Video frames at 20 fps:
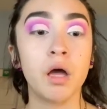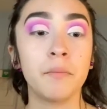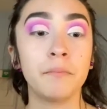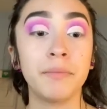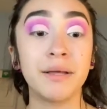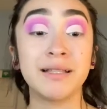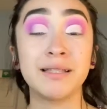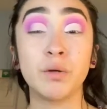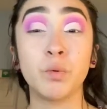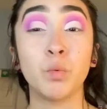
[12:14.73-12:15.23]

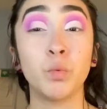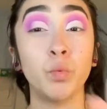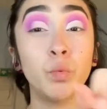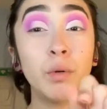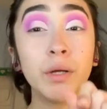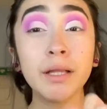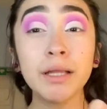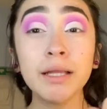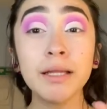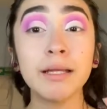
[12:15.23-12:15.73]
It's a
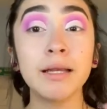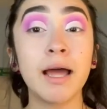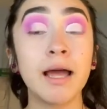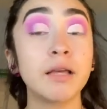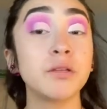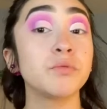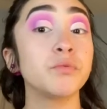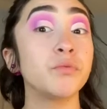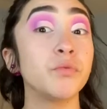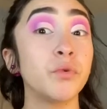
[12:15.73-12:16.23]
really
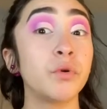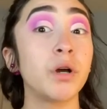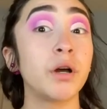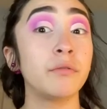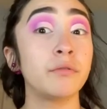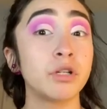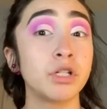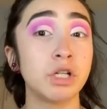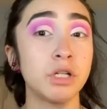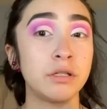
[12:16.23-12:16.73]
nice full
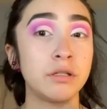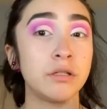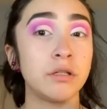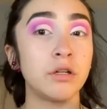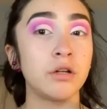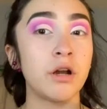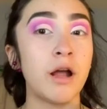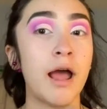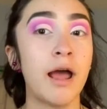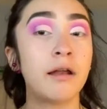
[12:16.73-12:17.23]
coverage
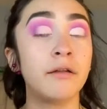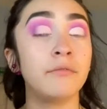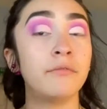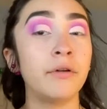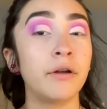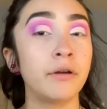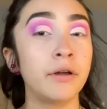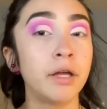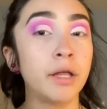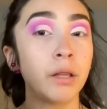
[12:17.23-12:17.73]
concealer at a
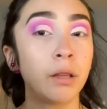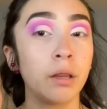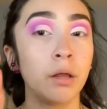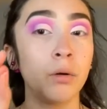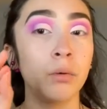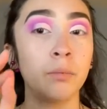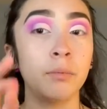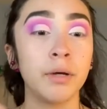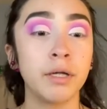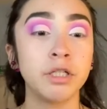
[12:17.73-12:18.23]
very
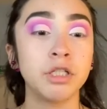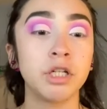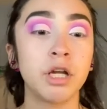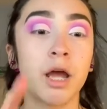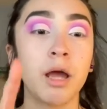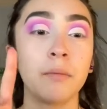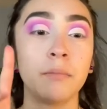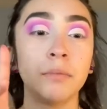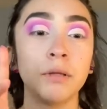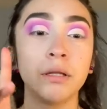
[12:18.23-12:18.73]
low budget.
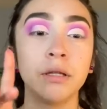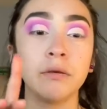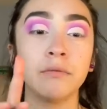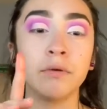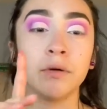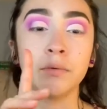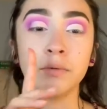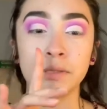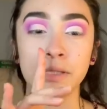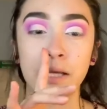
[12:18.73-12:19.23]
I believe
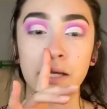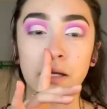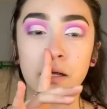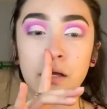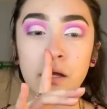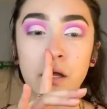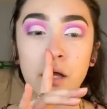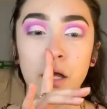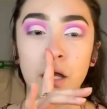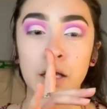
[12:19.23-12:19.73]
it was like
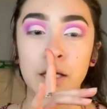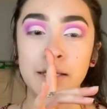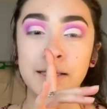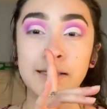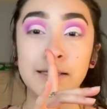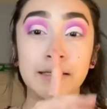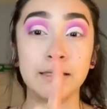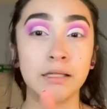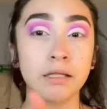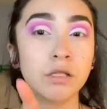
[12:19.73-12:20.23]

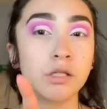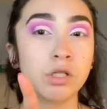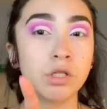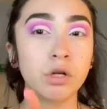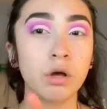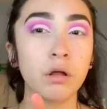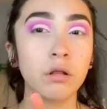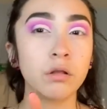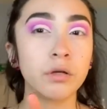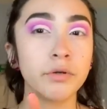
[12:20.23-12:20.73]
$6
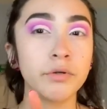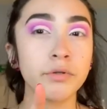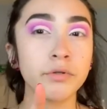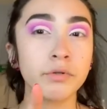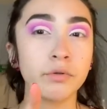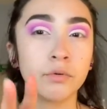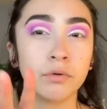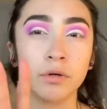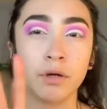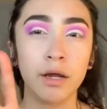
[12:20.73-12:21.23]

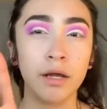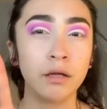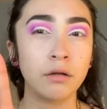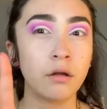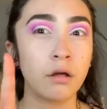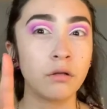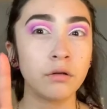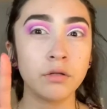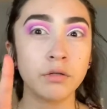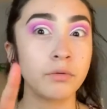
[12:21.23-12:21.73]
or
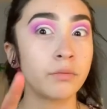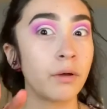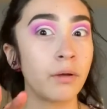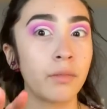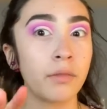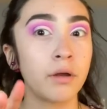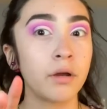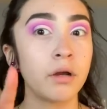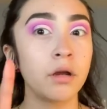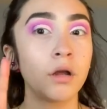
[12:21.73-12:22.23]
$8 around
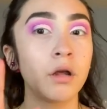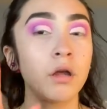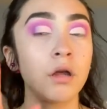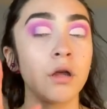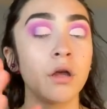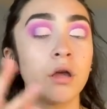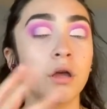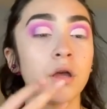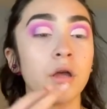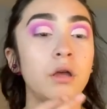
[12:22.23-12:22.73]
there.
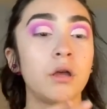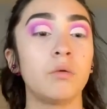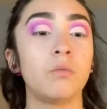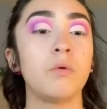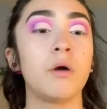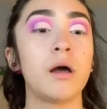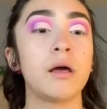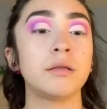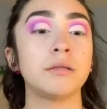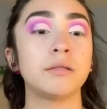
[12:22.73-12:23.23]
It
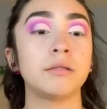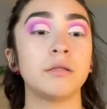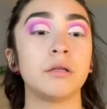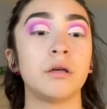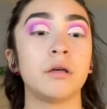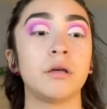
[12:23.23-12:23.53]
was